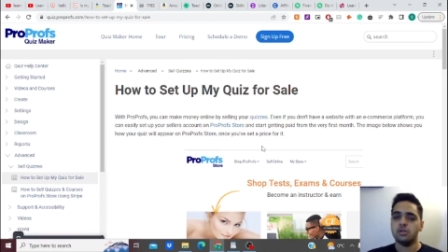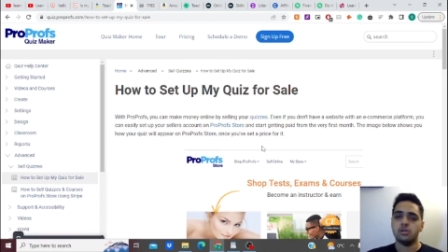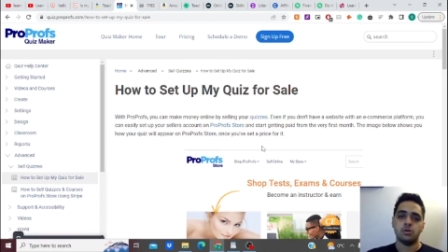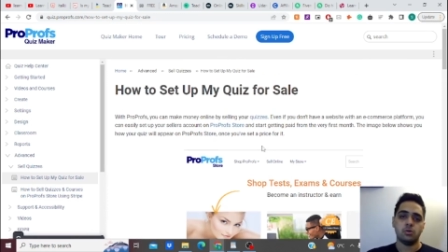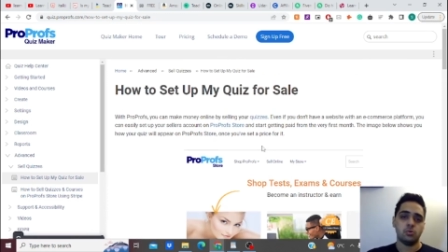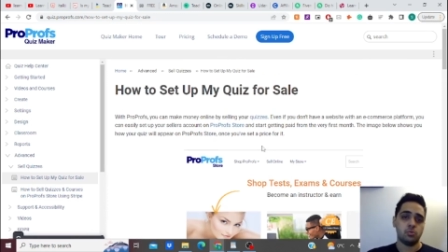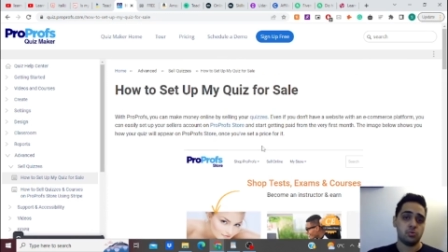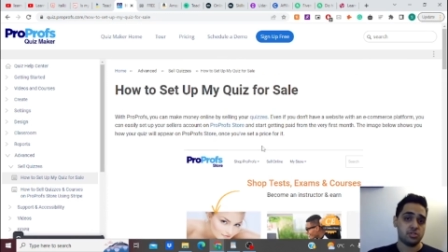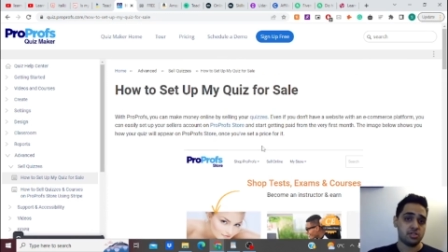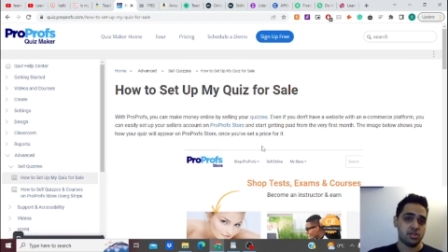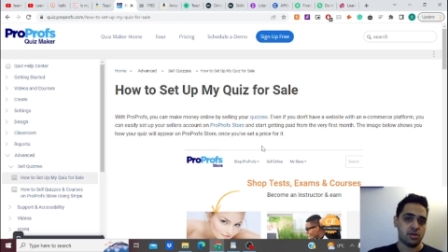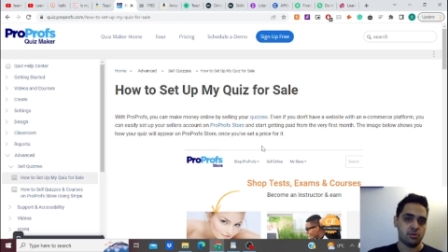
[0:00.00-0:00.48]

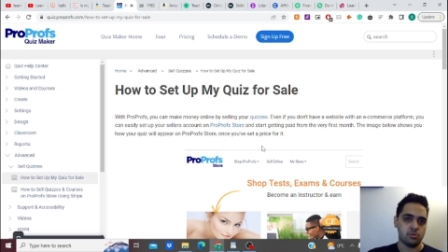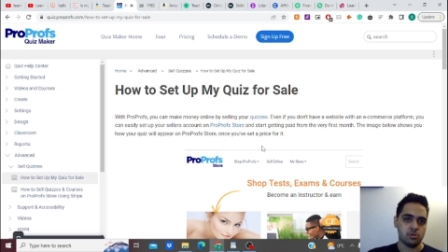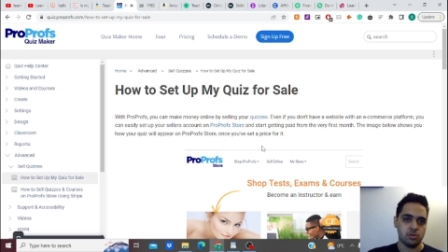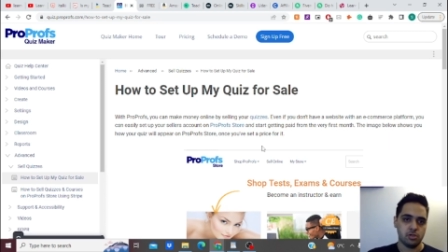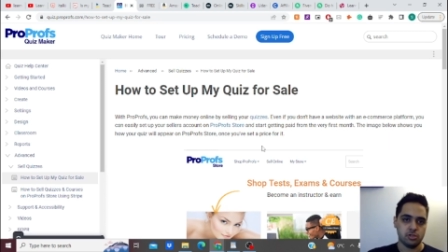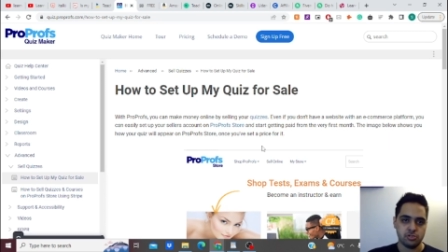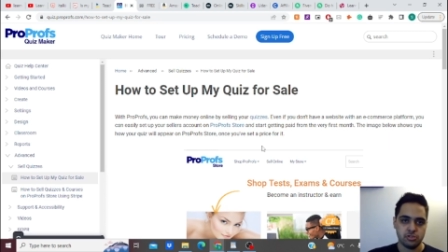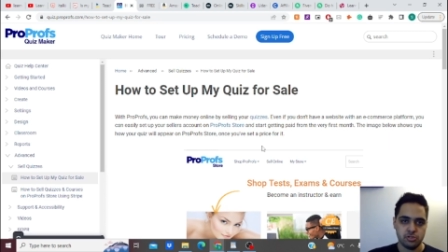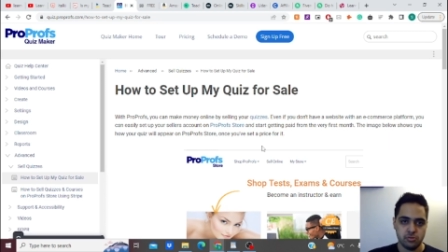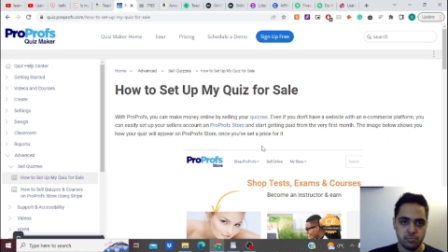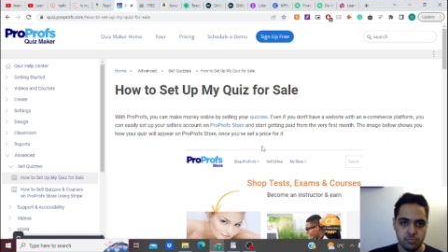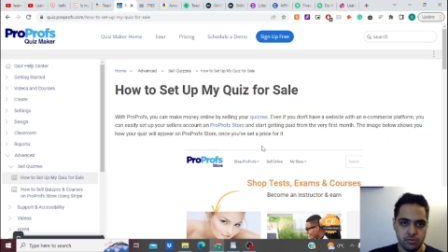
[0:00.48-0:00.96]
which I will
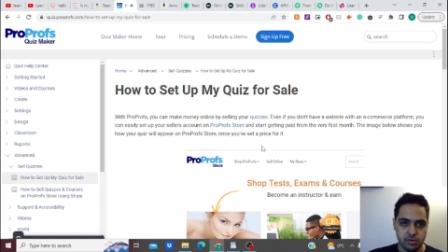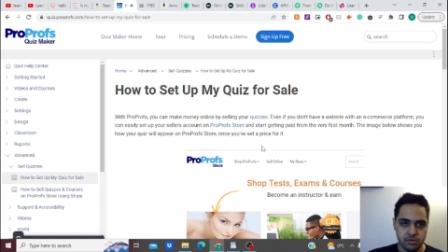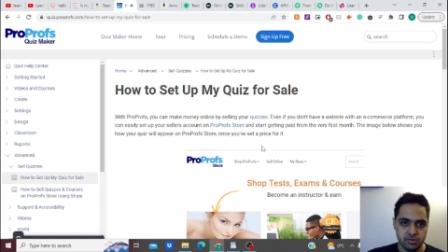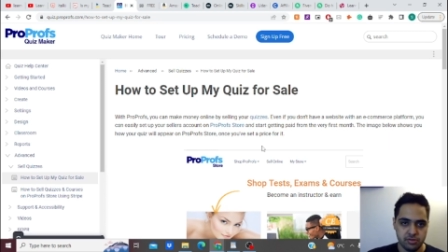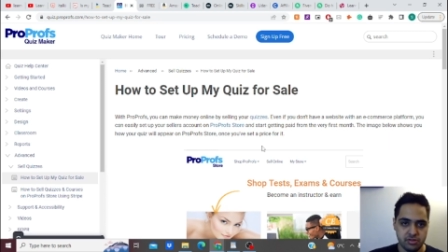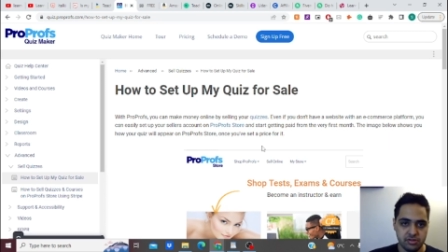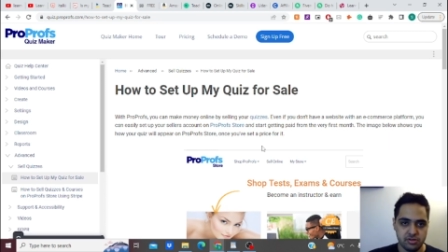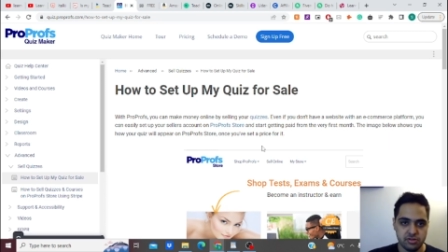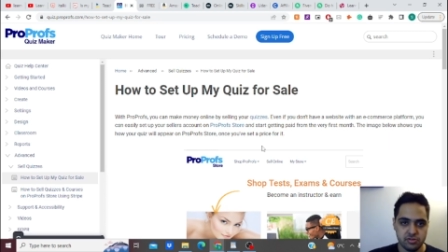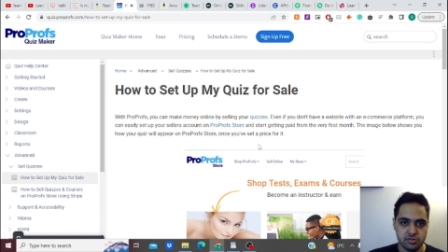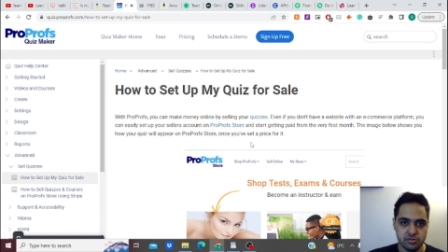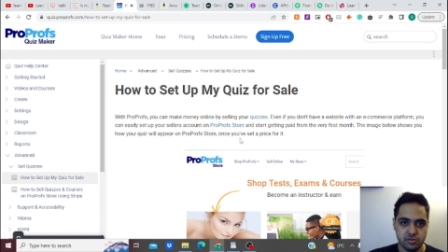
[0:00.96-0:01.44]
also put in
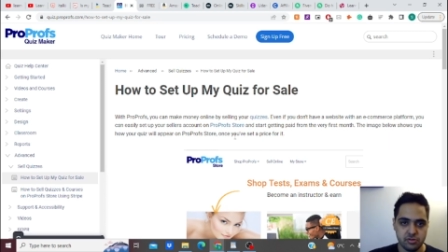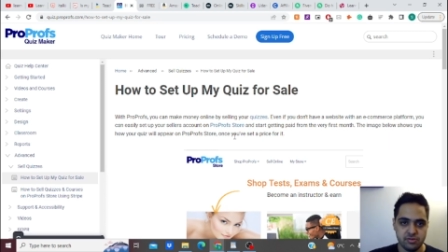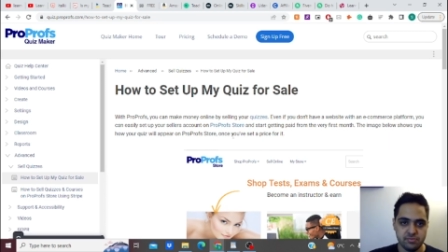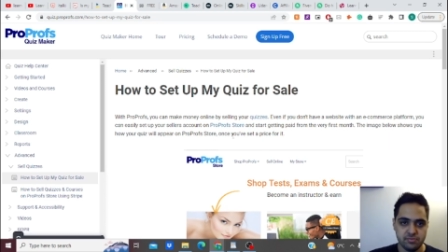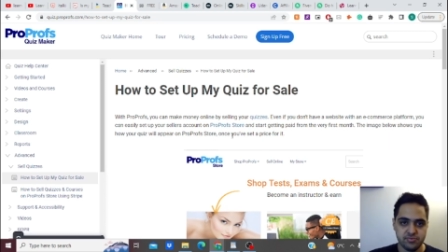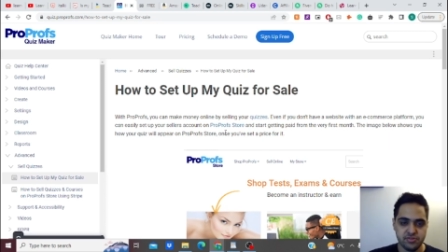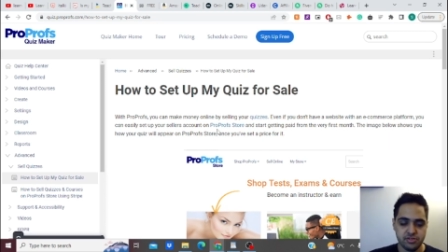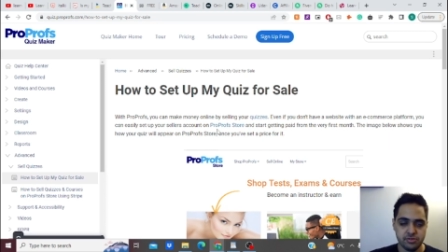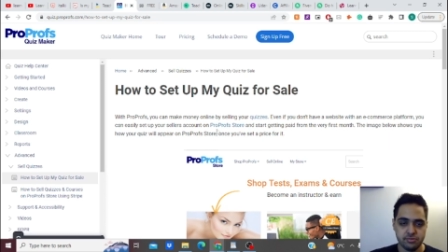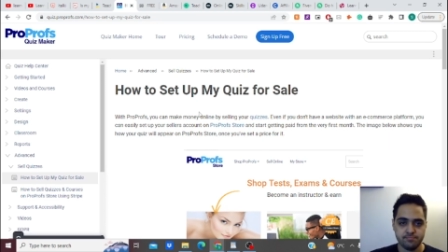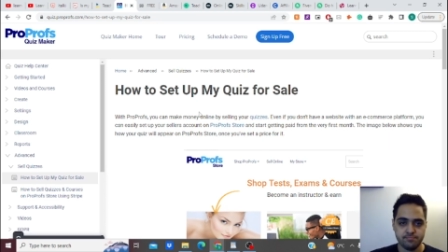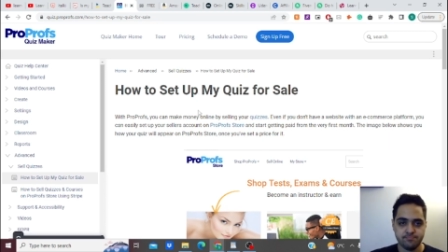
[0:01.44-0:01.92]
the
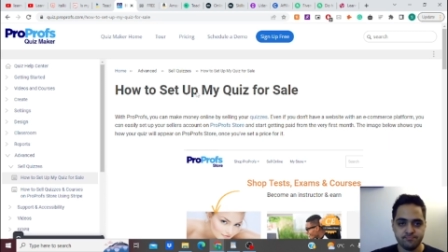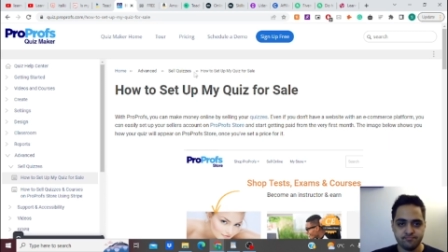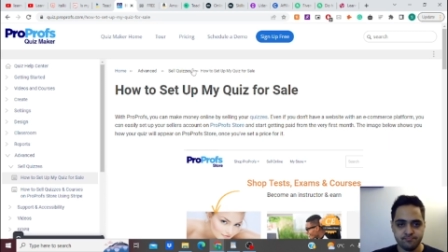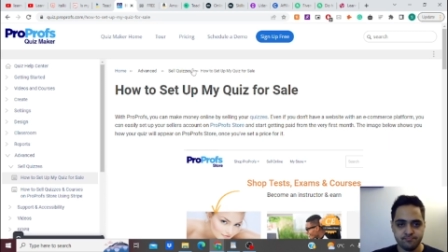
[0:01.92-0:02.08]
description.